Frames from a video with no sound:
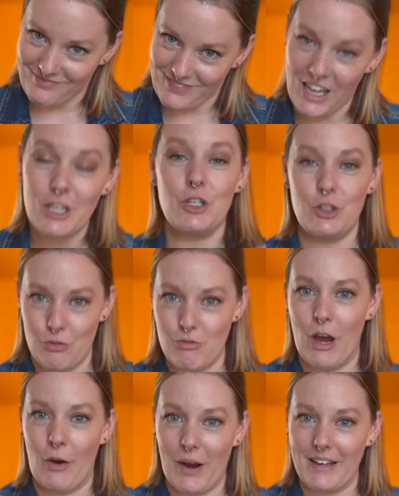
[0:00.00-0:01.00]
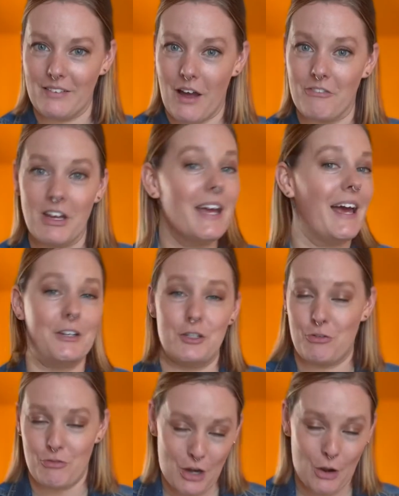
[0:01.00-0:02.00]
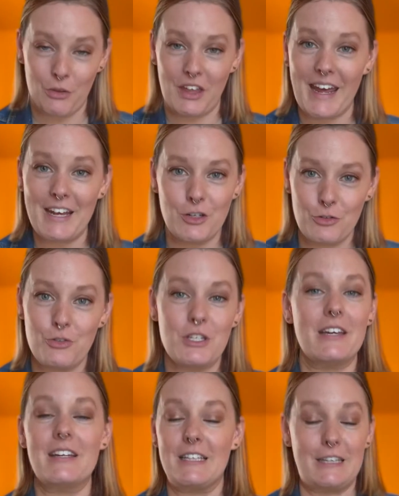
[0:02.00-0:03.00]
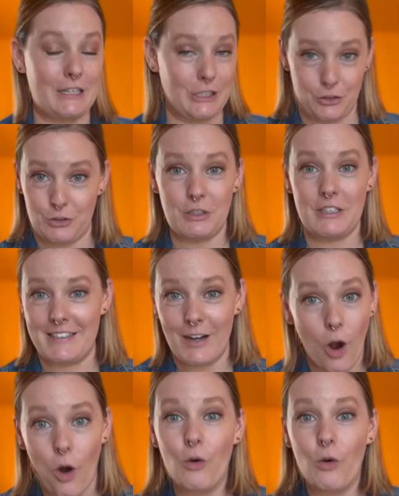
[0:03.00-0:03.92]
you know I love it, and you know that I use it literally all